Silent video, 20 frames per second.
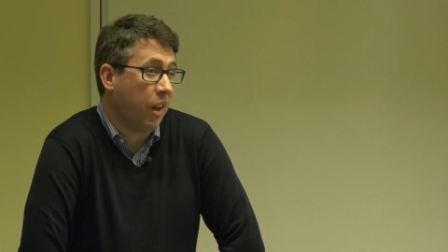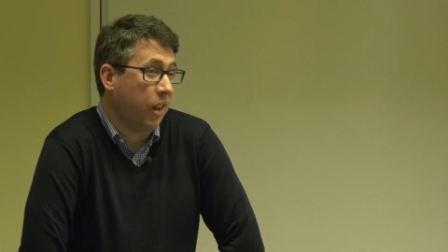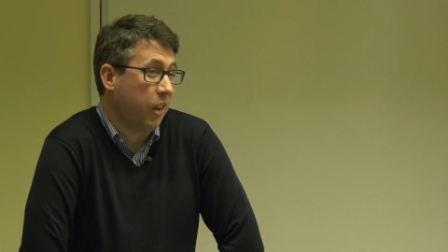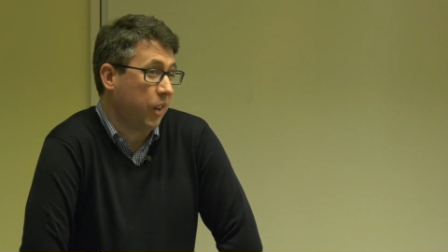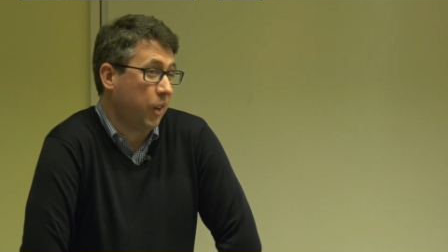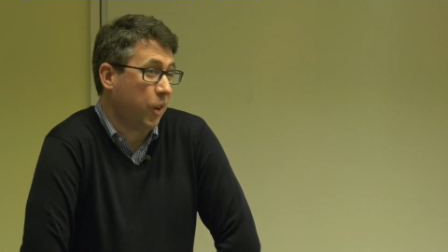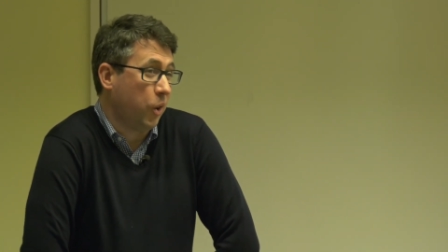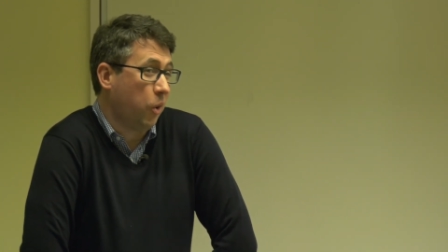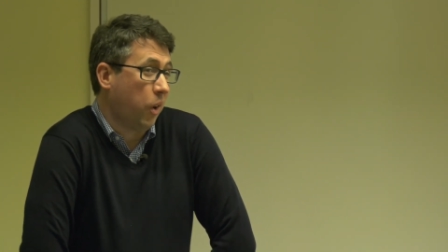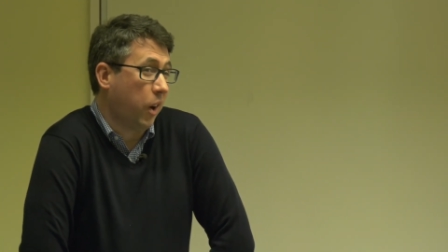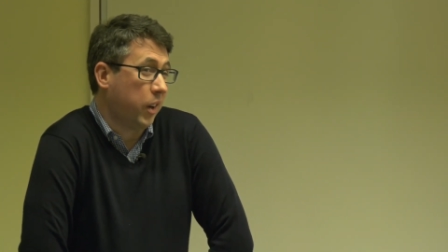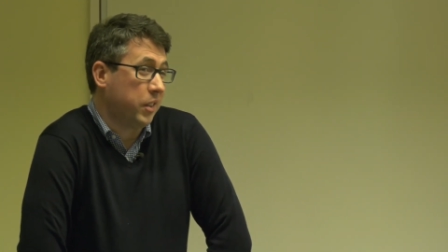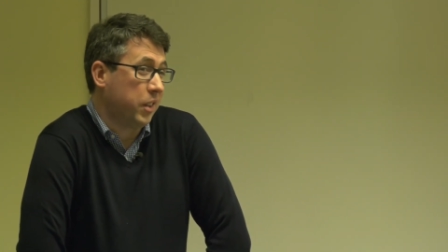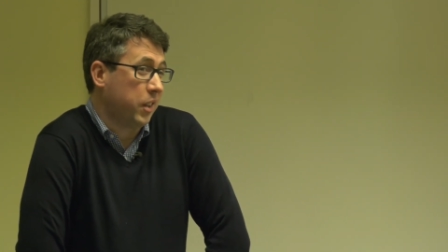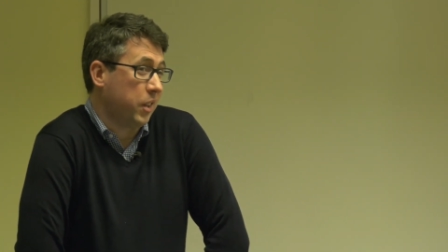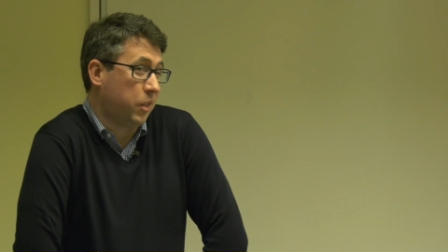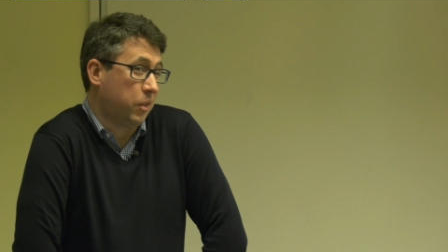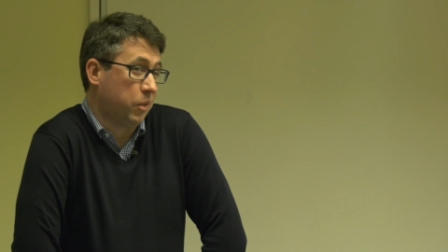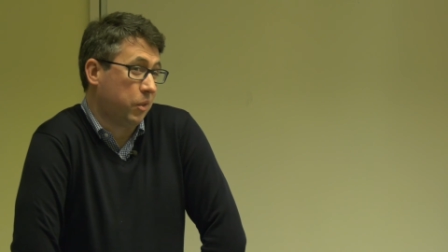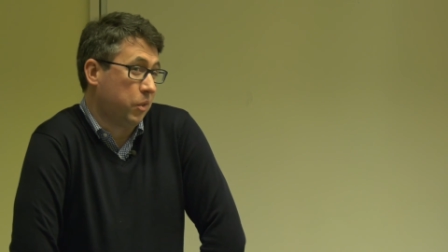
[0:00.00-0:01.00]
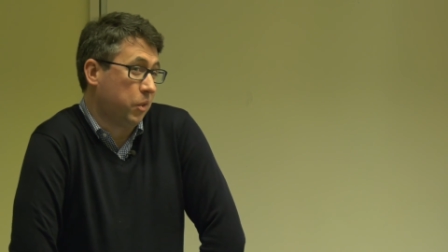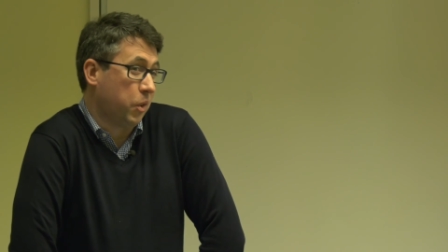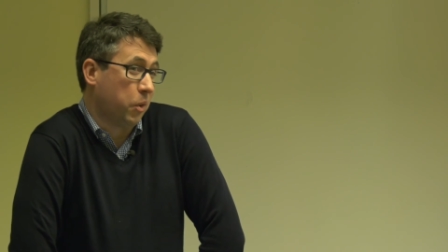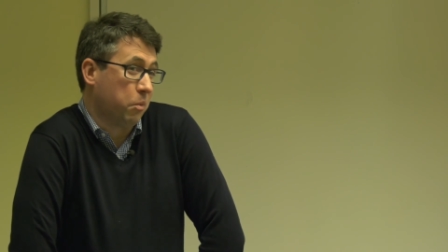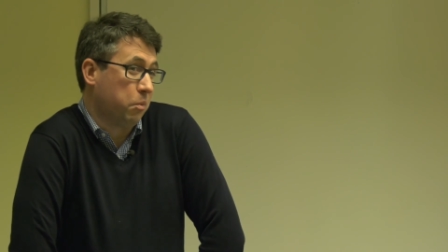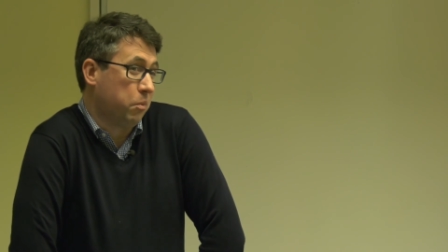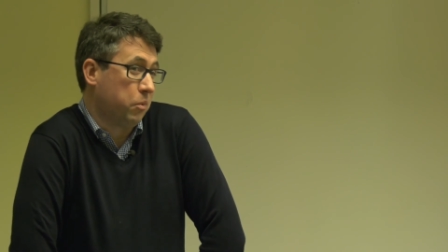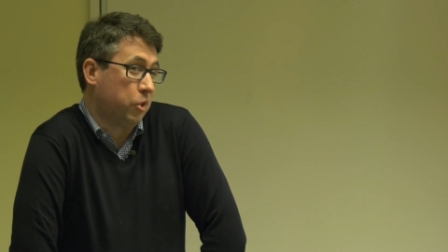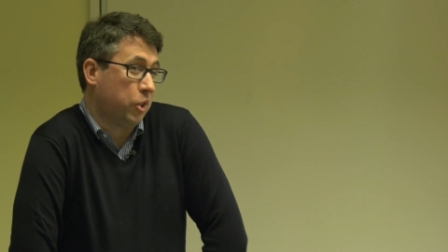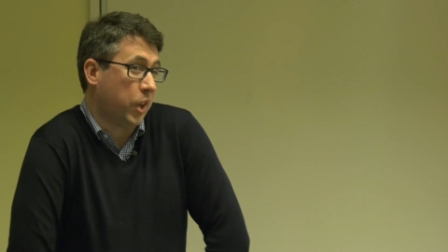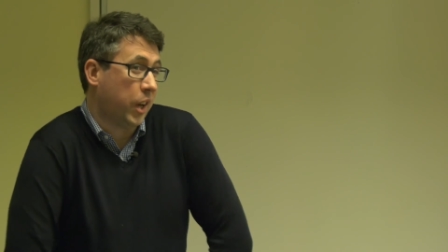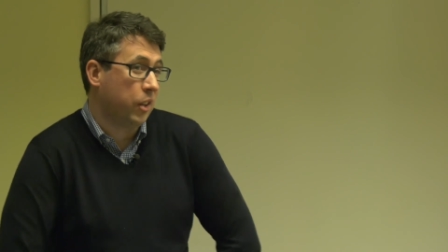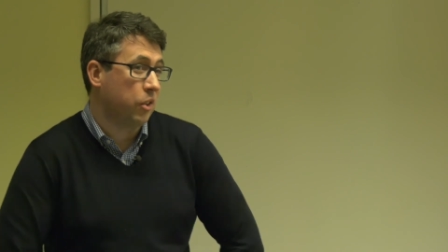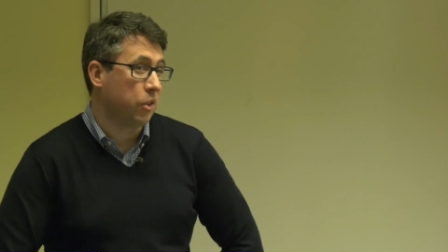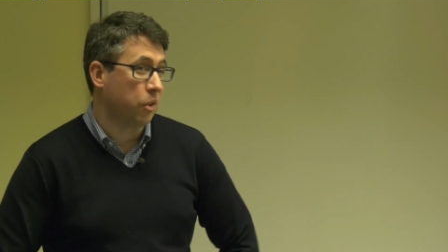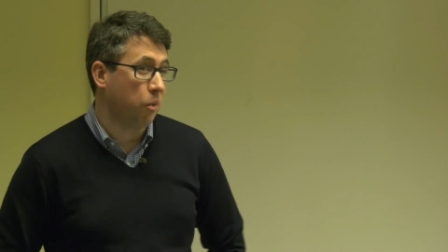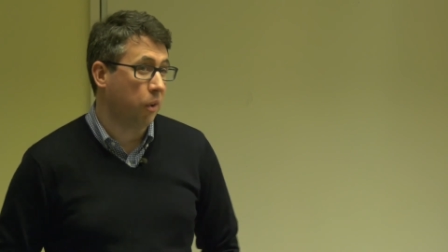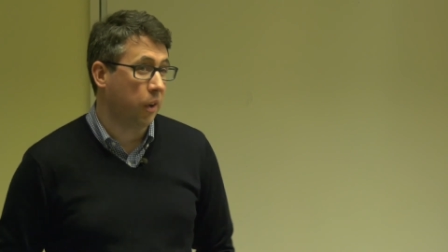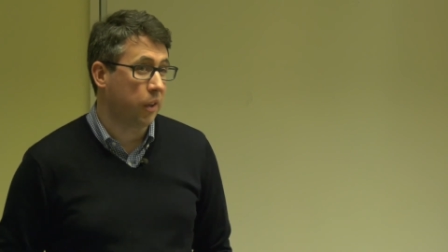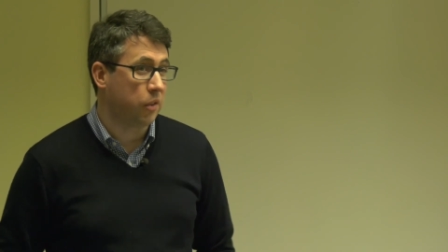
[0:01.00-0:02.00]
you know, I think don't change
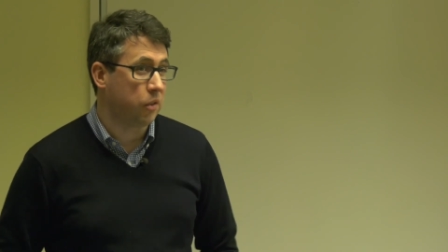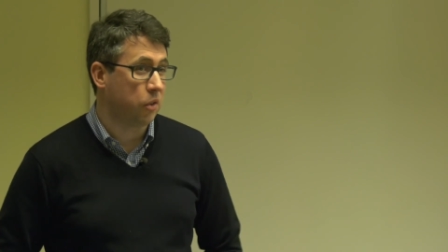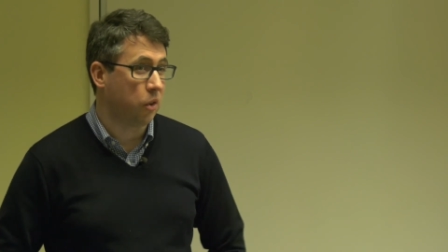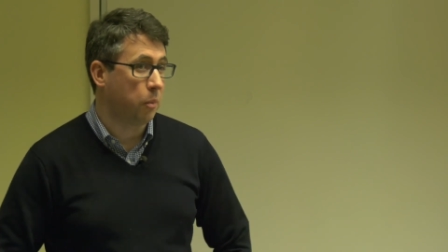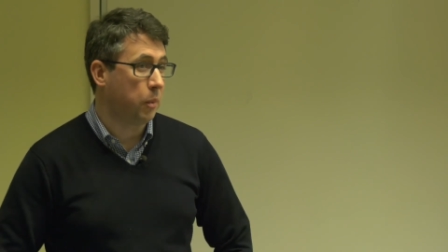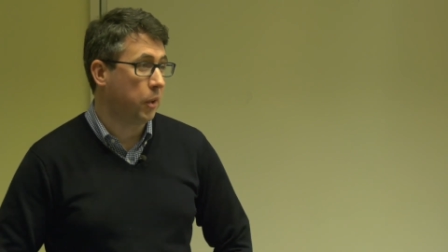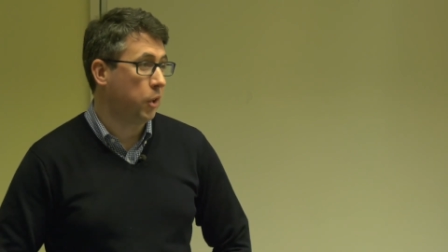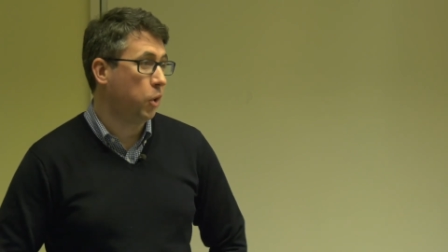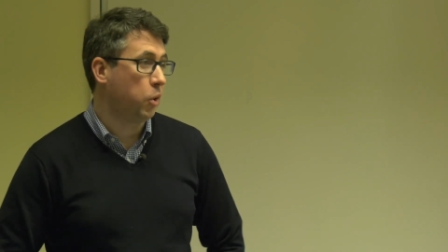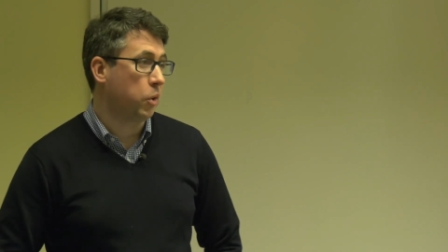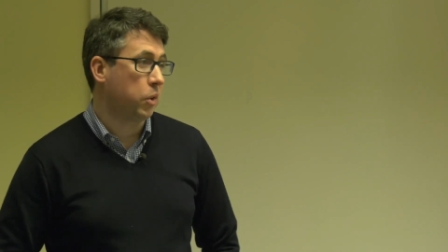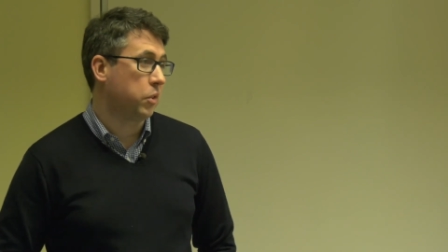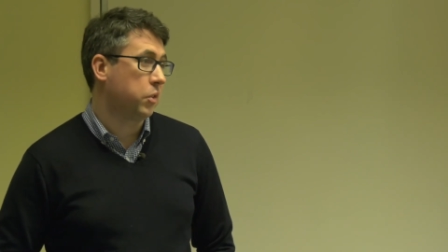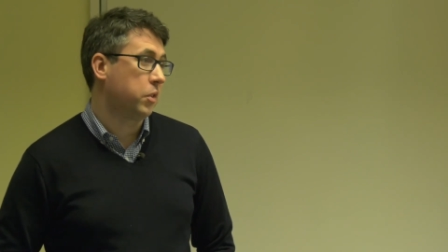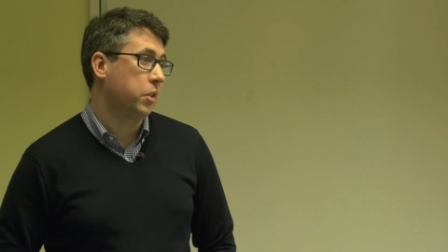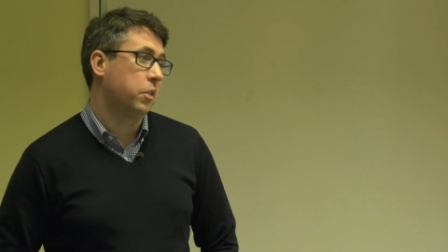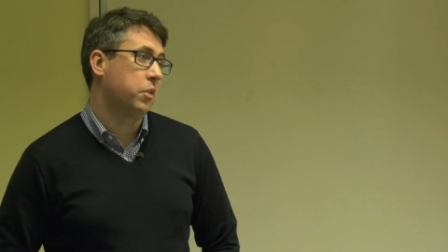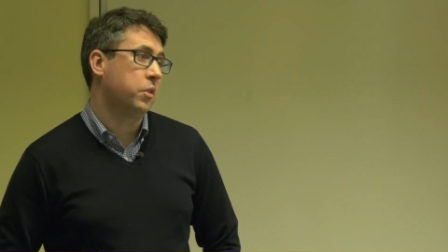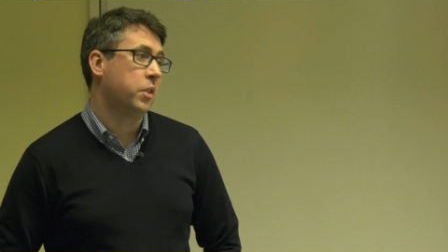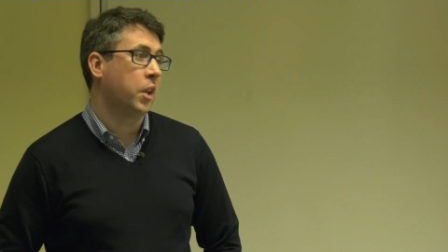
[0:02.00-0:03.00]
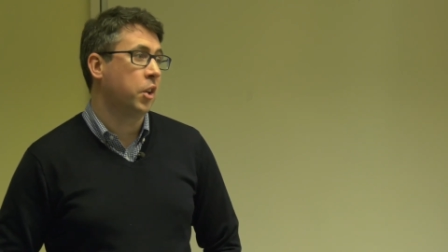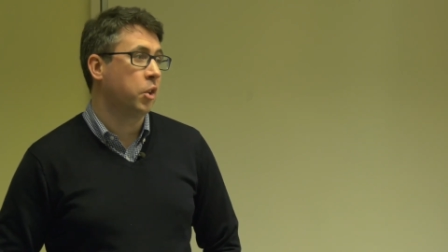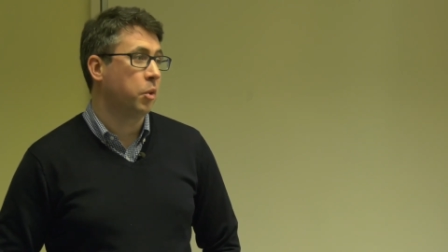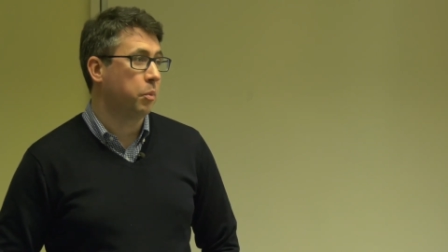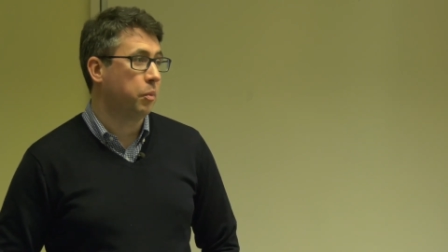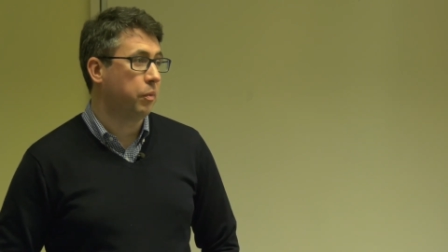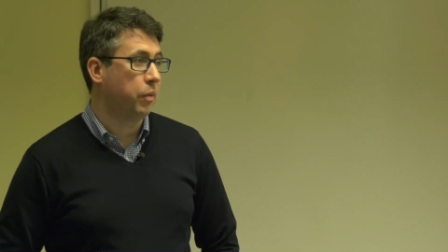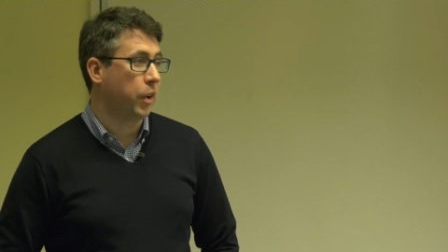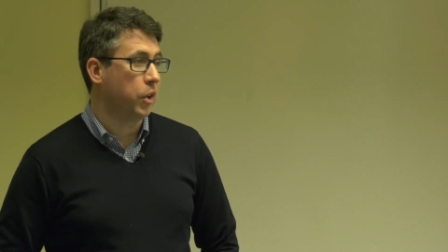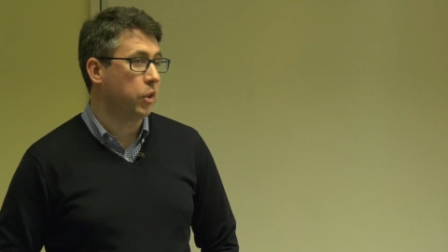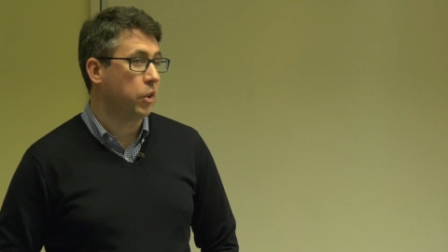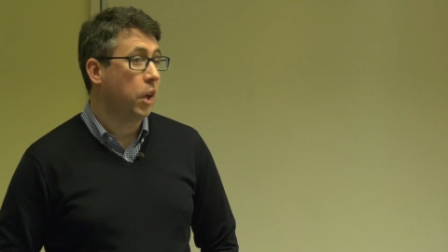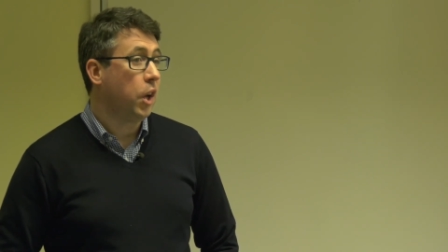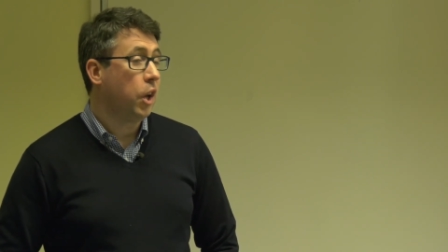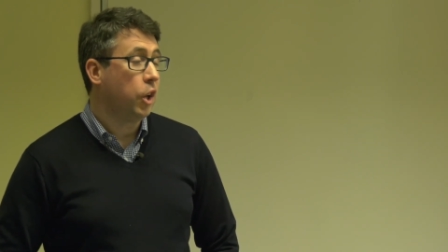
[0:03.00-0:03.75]
it, right? So I mean, you could still stand up for it.